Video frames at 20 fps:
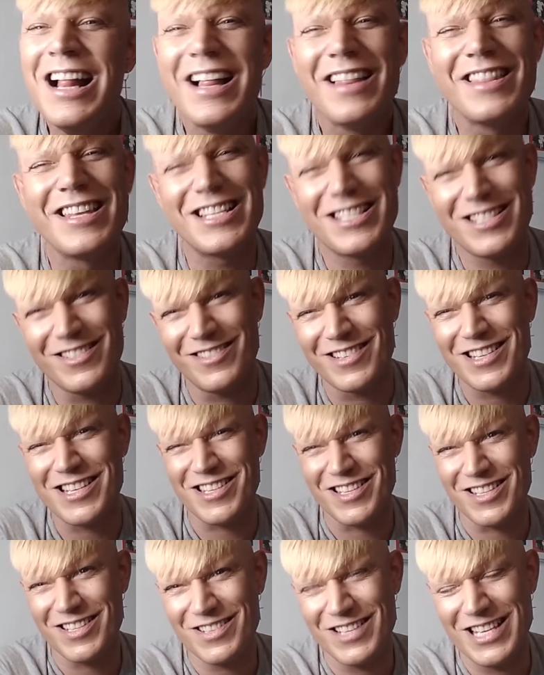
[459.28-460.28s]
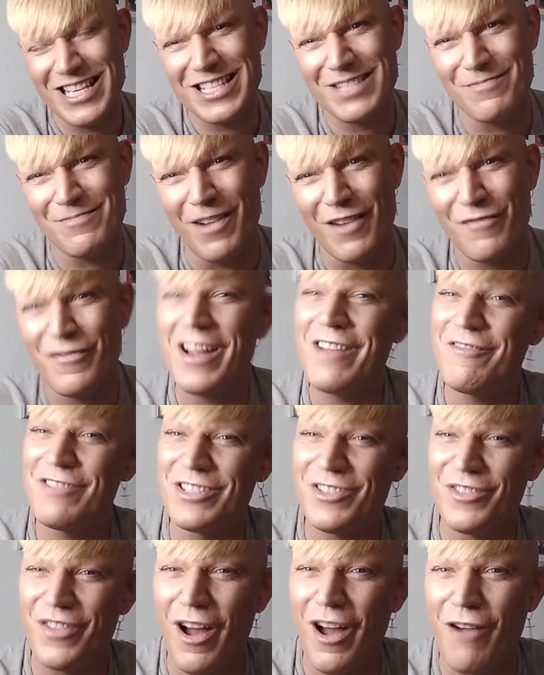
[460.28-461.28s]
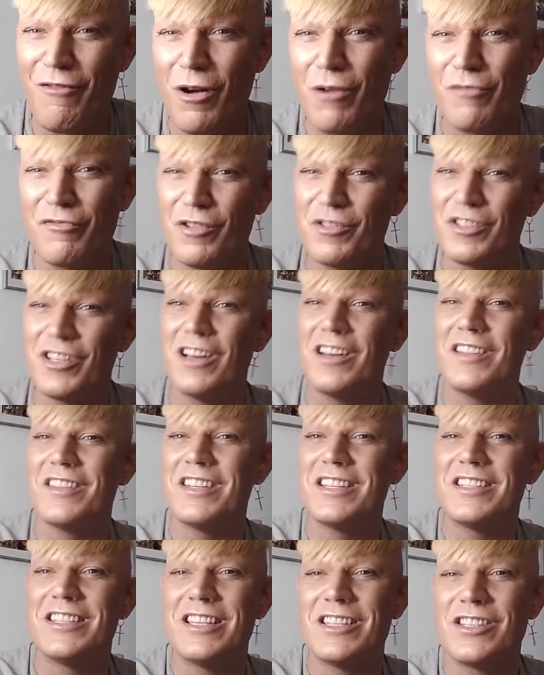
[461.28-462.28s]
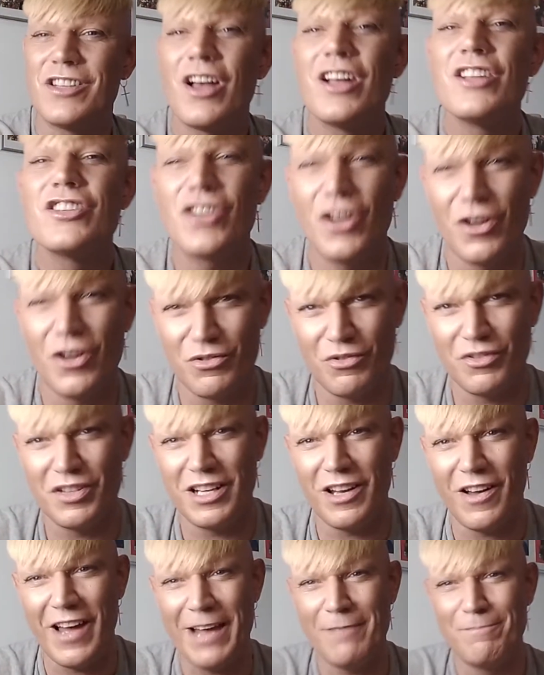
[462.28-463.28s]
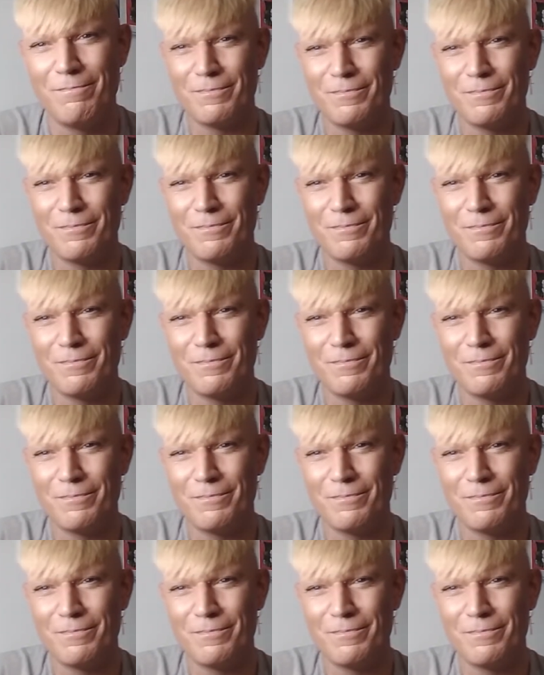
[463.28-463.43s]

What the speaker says: This song is my favorite song that I wrote with Rozalla. This is Turn on the Light.